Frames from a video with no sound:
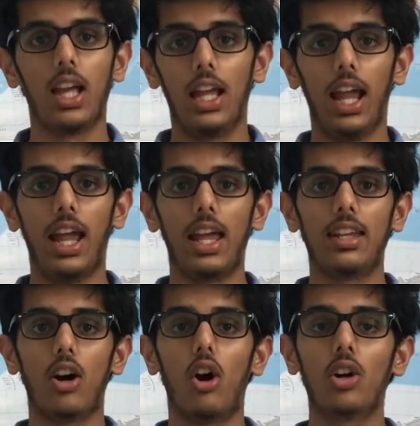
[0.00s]
And
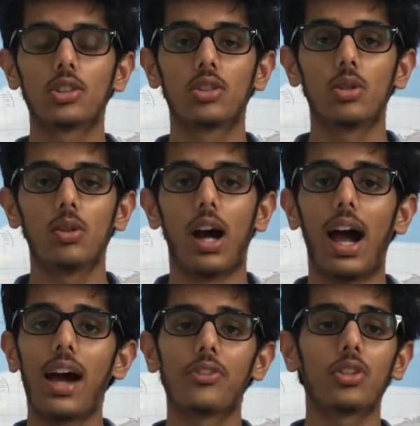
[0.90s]
also,
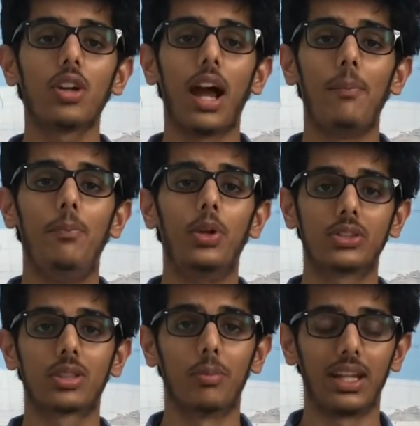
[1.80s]
after I built
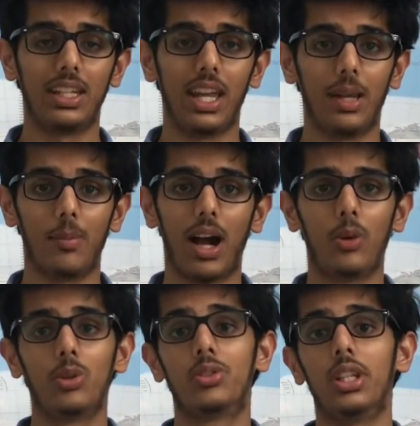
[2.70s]
my game, I
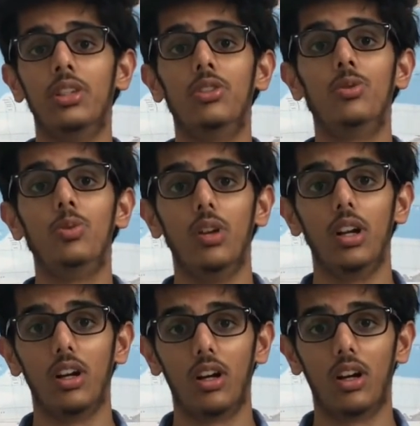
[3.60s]
was in
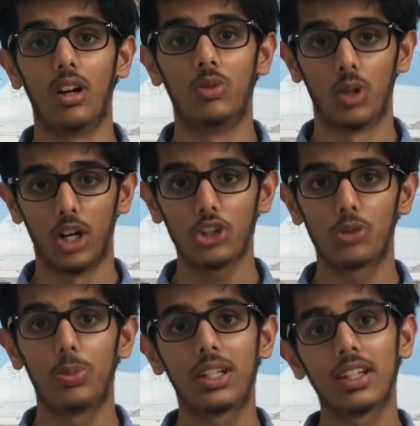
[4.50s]
a rush
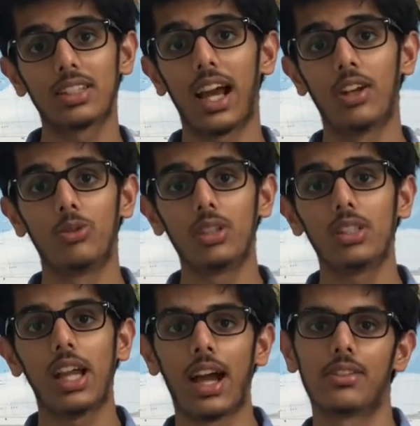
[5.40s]
because I really
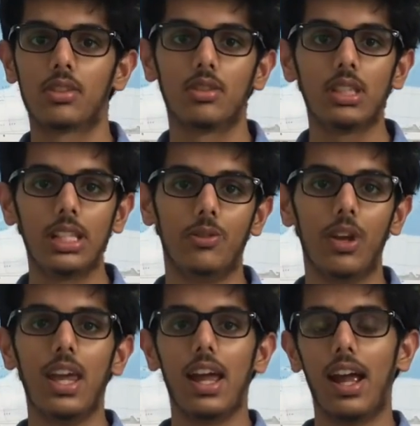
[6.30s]
had to leave.
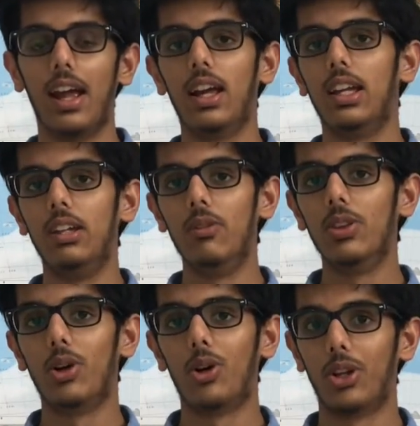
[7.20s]
Even
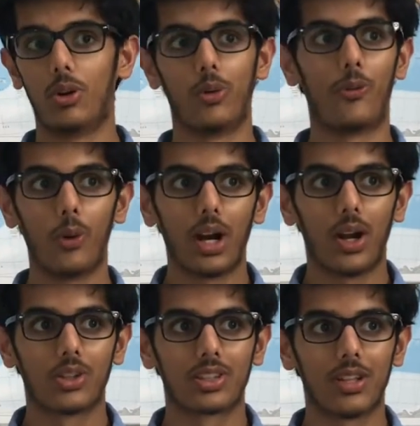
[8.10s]
though there were 4
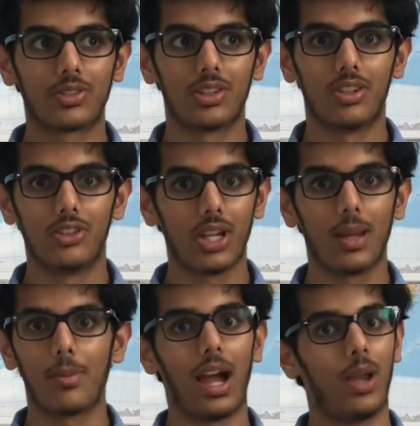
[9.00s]
hours left to the
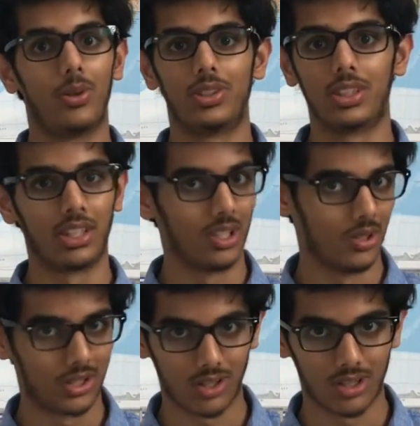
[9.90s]
jam, I wasn't going to
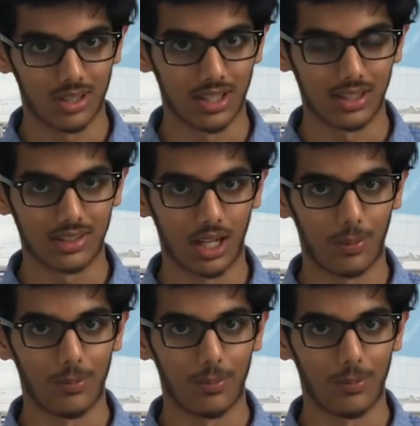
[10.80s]
return in that time.